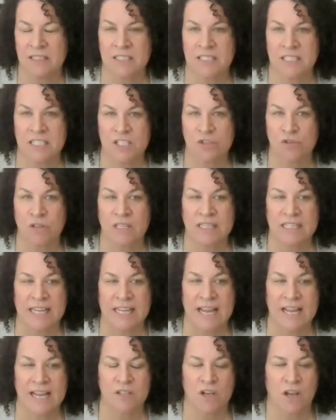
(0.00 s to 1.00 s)
district
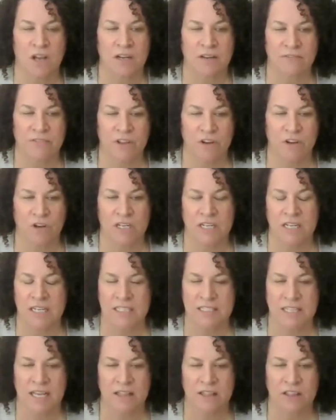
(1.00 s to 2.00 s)
liaison, if they're going to
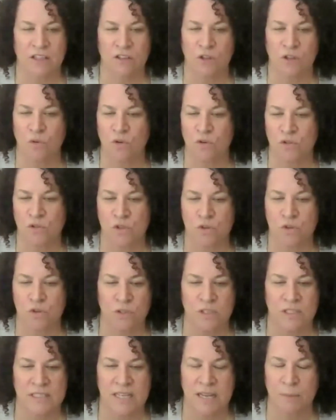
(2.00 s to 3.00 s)
attend the local
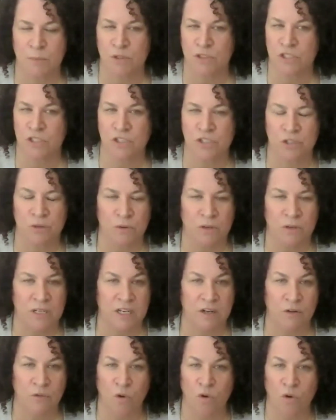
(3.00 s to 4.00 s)
school, is able to do an
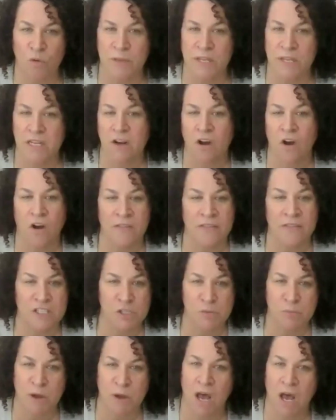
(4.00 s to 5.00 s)
enrollment on the
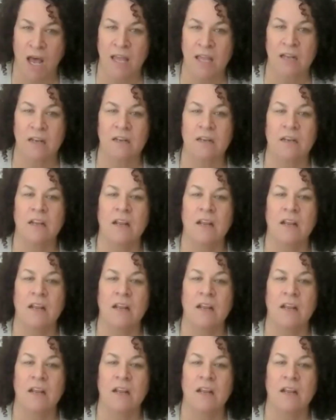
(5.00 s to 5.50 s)
spot